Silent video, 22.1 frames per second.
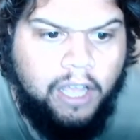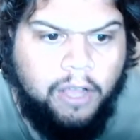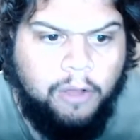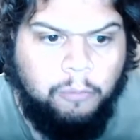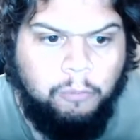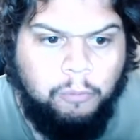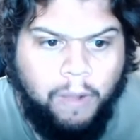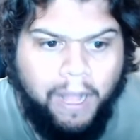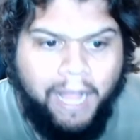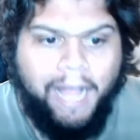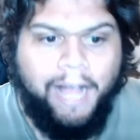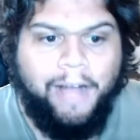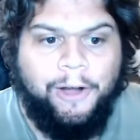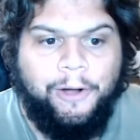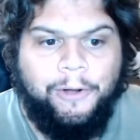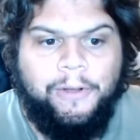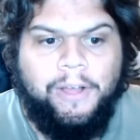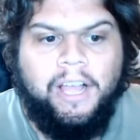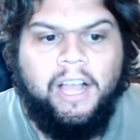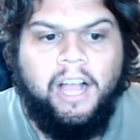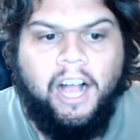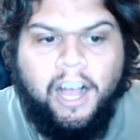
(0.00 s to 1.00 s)

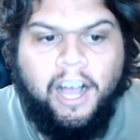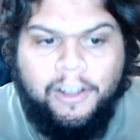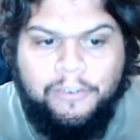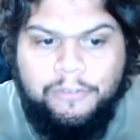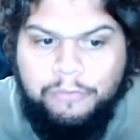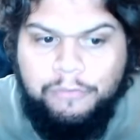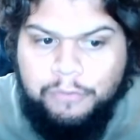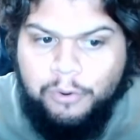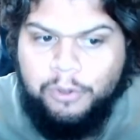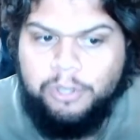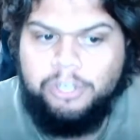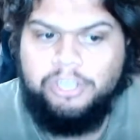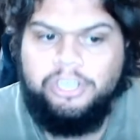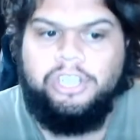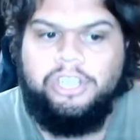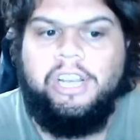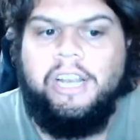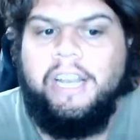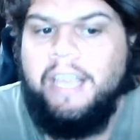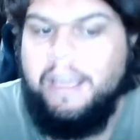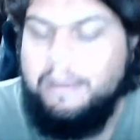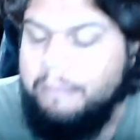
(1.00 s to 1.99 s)
Well,
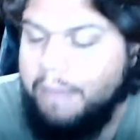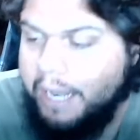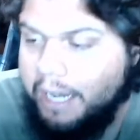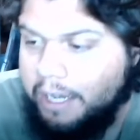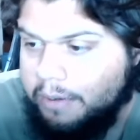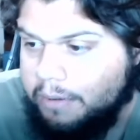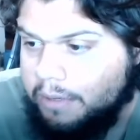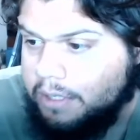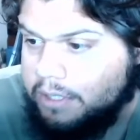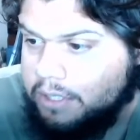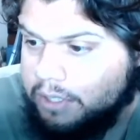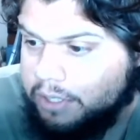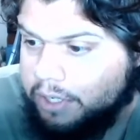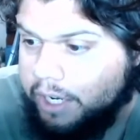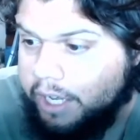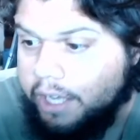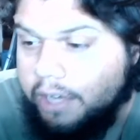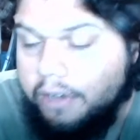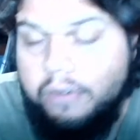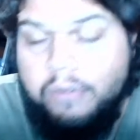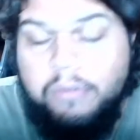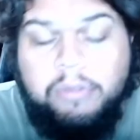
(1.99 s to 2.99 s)
unfortunately, Emmanuel
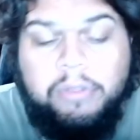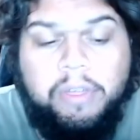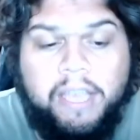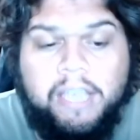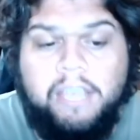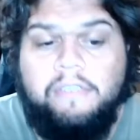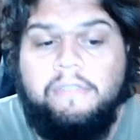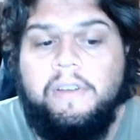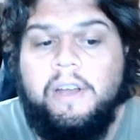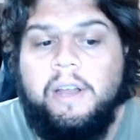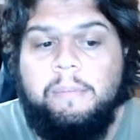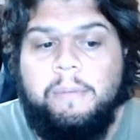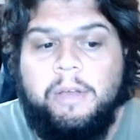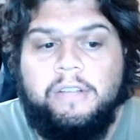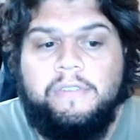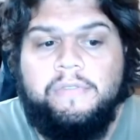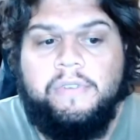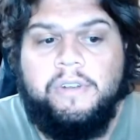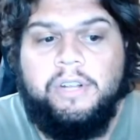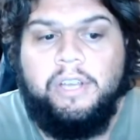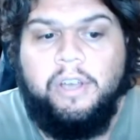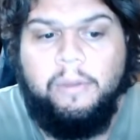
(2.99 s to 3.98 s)
Suriel, thank you very much
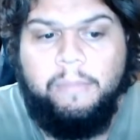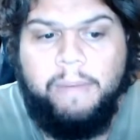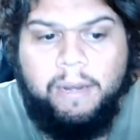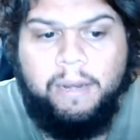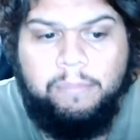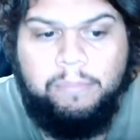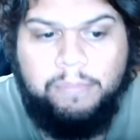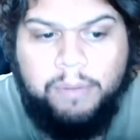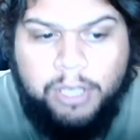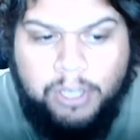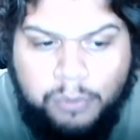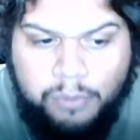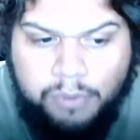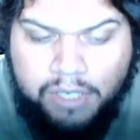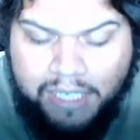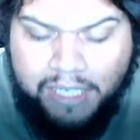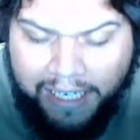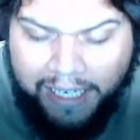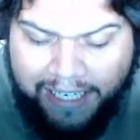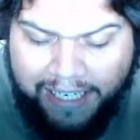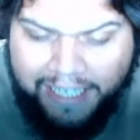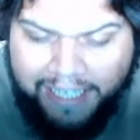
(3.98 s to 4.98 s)
for the comment, but you
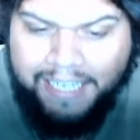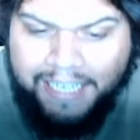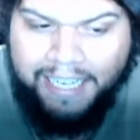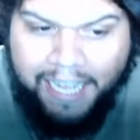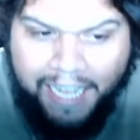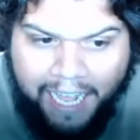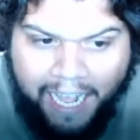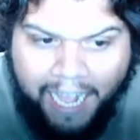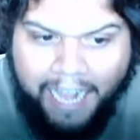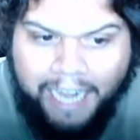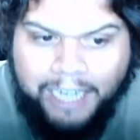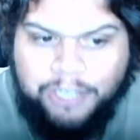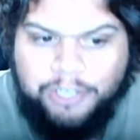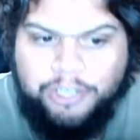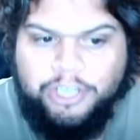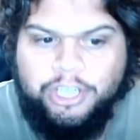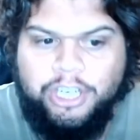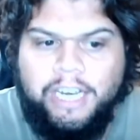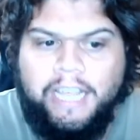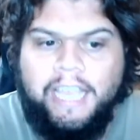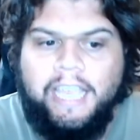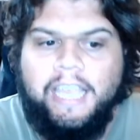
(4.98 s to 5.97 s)
didn't
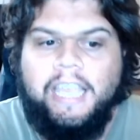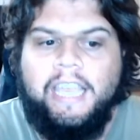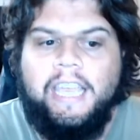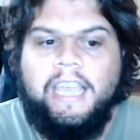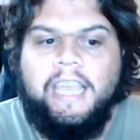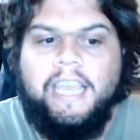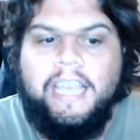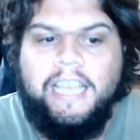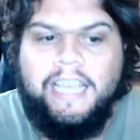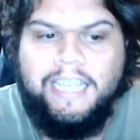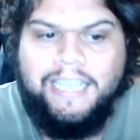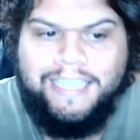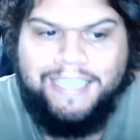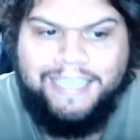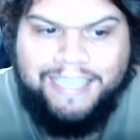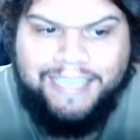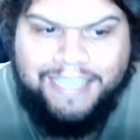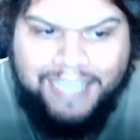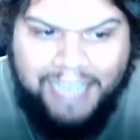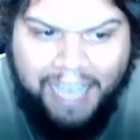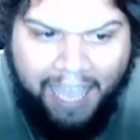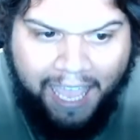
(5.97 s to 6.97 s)
actually
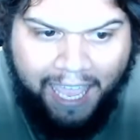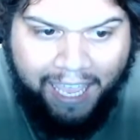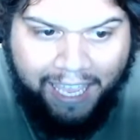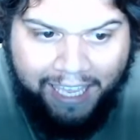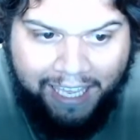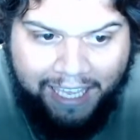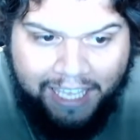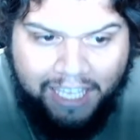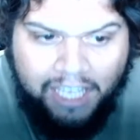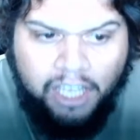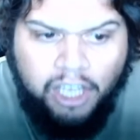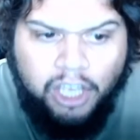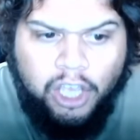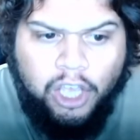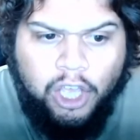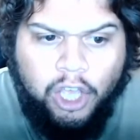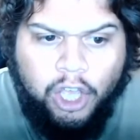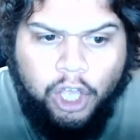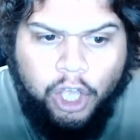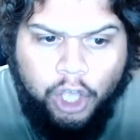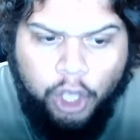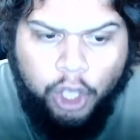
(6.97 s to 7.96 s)
say
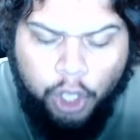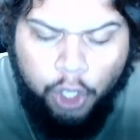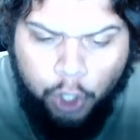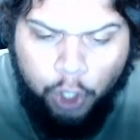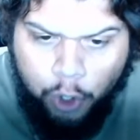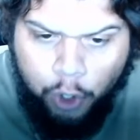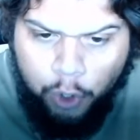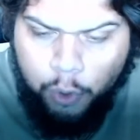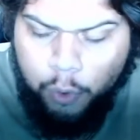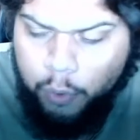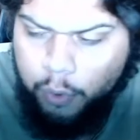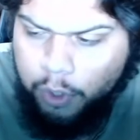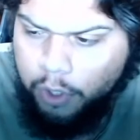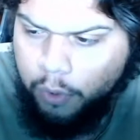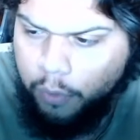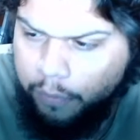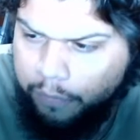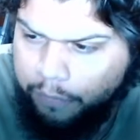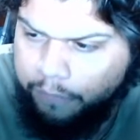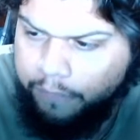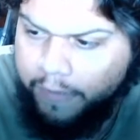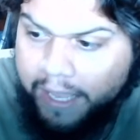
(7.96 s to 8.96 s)
who
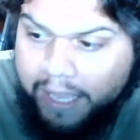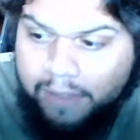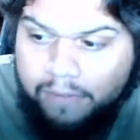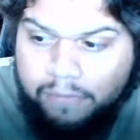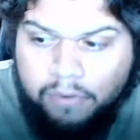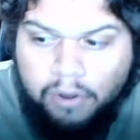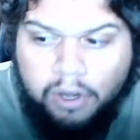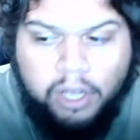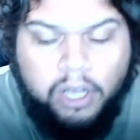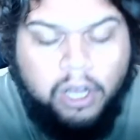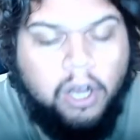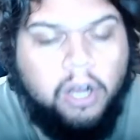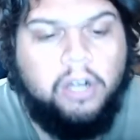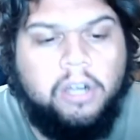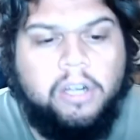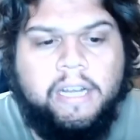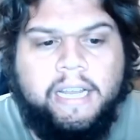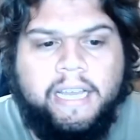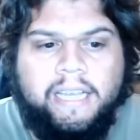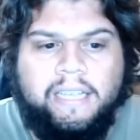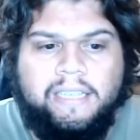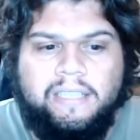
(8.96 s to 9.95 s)
your favorite
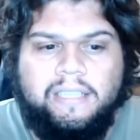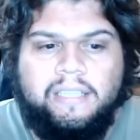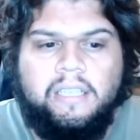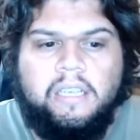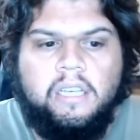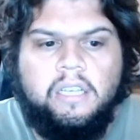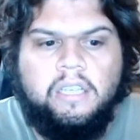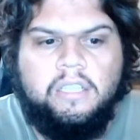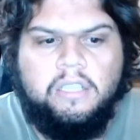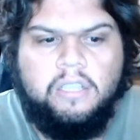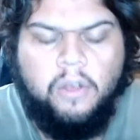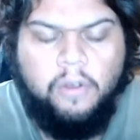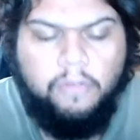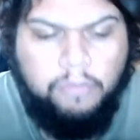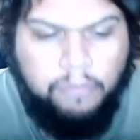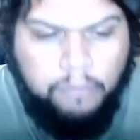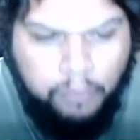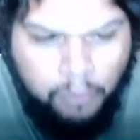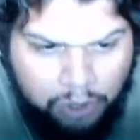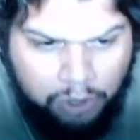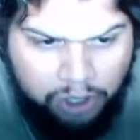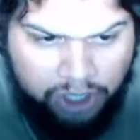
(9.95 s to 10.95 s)
card is. So
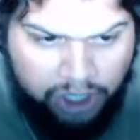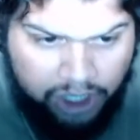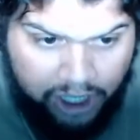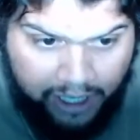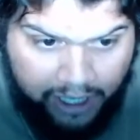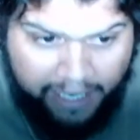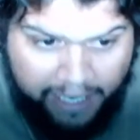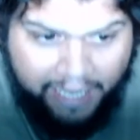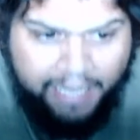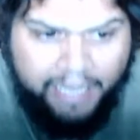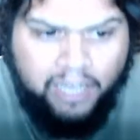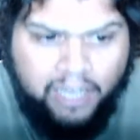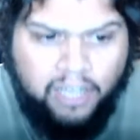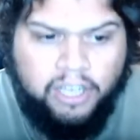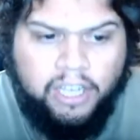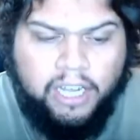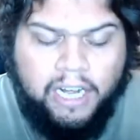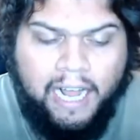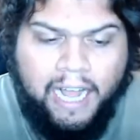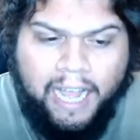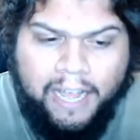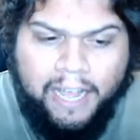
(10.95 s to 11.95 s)
unfortunately, I'm
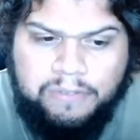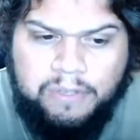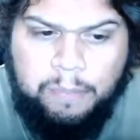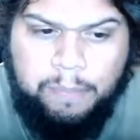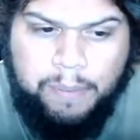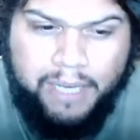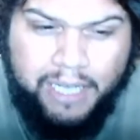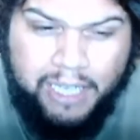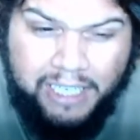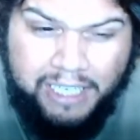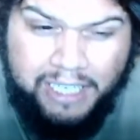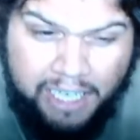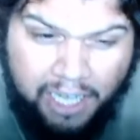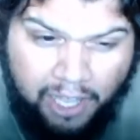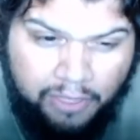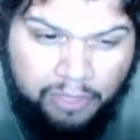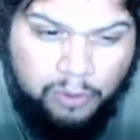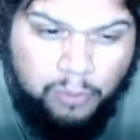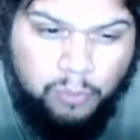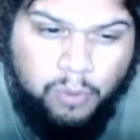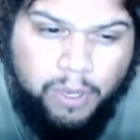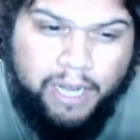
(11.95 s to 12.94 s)
going to have to pick
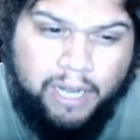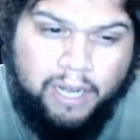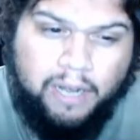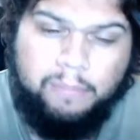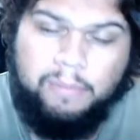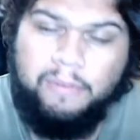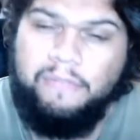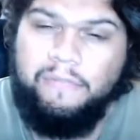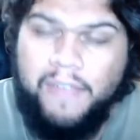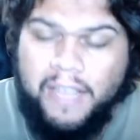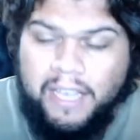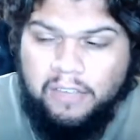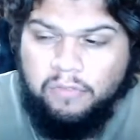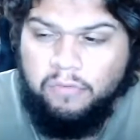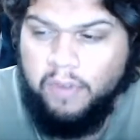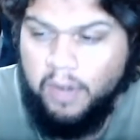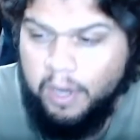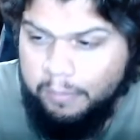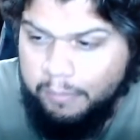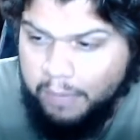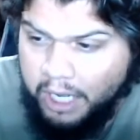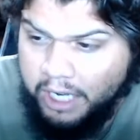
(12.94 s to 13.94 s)
another winner. But thank you
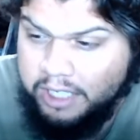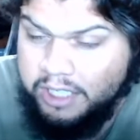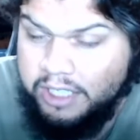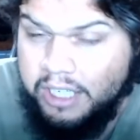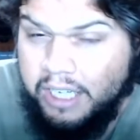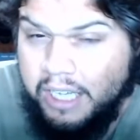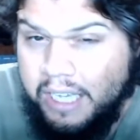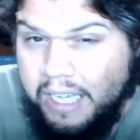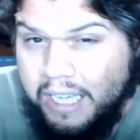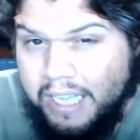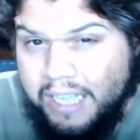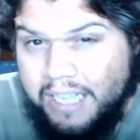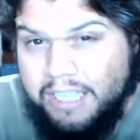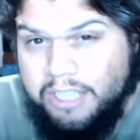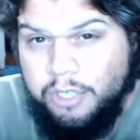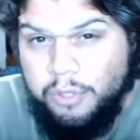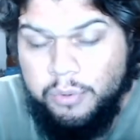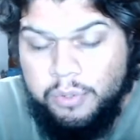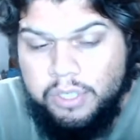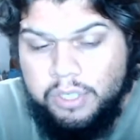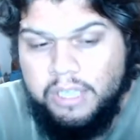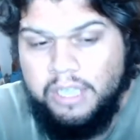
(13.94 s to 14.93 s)
very much. And
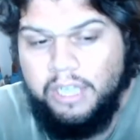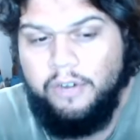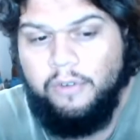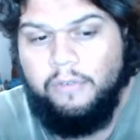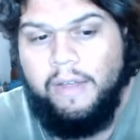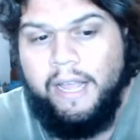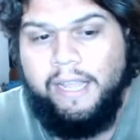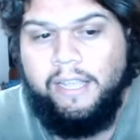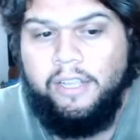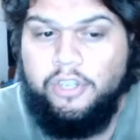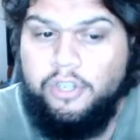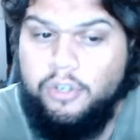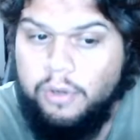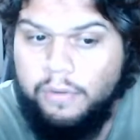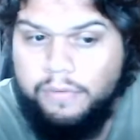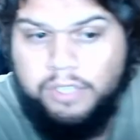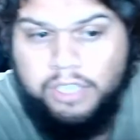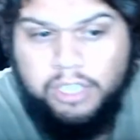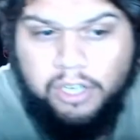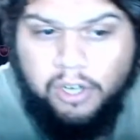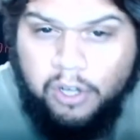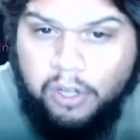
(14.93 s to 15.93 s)
do stick around because you
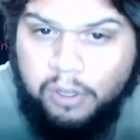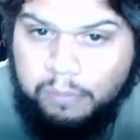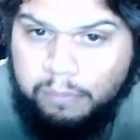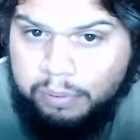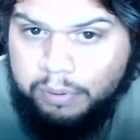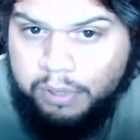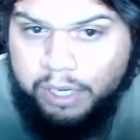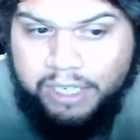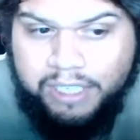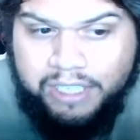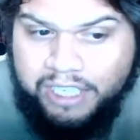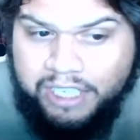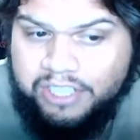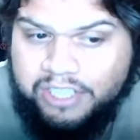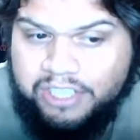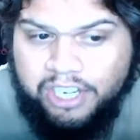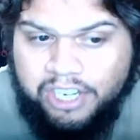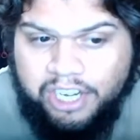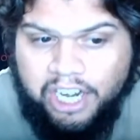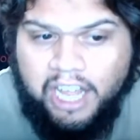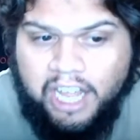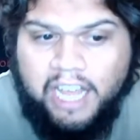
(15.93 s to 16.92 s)
obviously got pretty
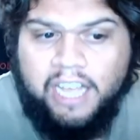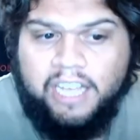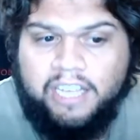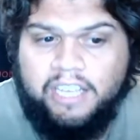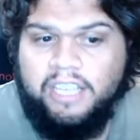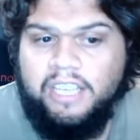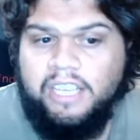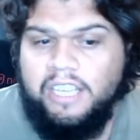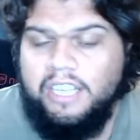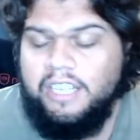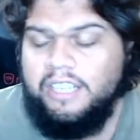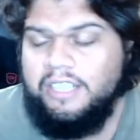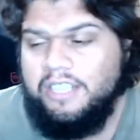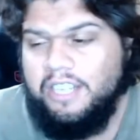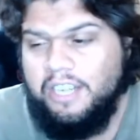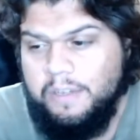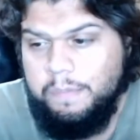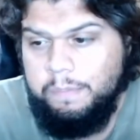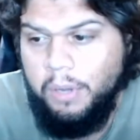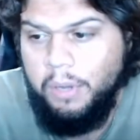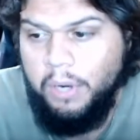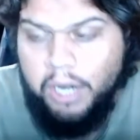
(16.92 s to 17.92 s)
decent luck. So
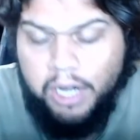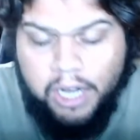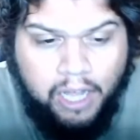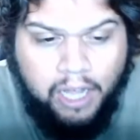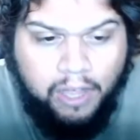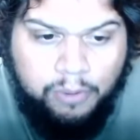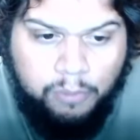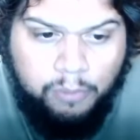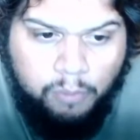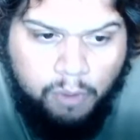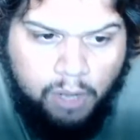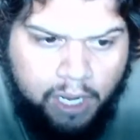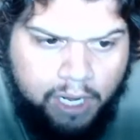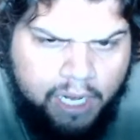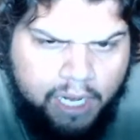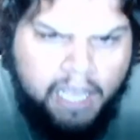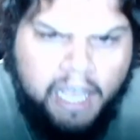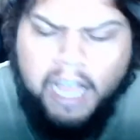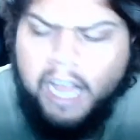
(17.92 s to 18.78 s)
let's pull another one.